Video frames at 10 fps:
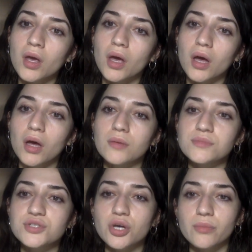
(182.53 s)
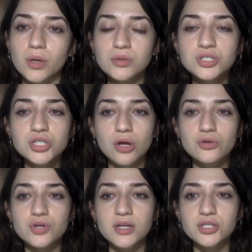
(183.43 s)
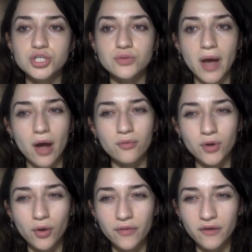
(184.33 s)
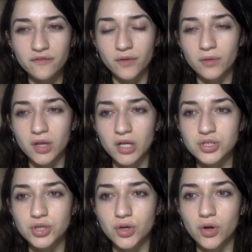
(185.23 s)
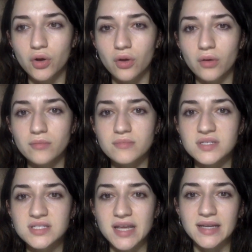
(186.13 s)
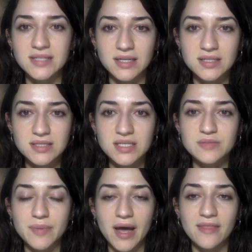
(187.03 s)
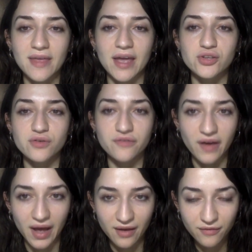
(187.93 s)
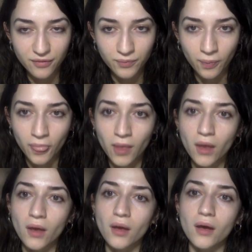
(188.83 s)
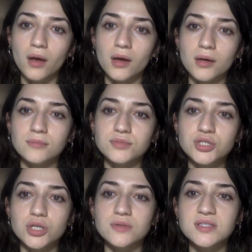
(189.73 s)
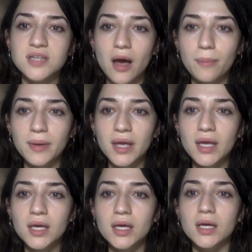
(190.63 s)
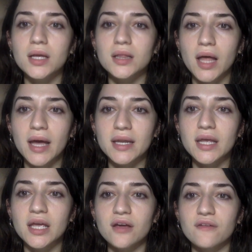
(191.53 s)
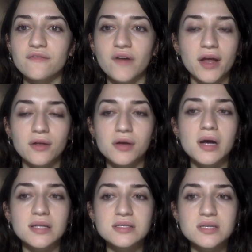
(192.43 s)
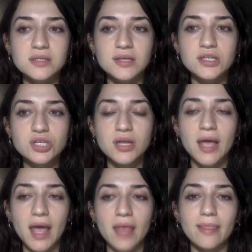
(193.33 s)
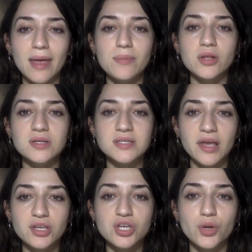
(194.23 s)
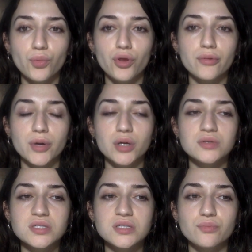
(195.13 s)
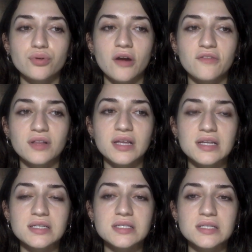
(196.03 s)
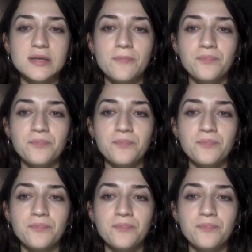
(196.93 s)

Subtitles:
So most children do outgrow their phonological mistake tendencies by the age of 5. So stopping, gliding, final consonant deletion, and labialization were the most prevalent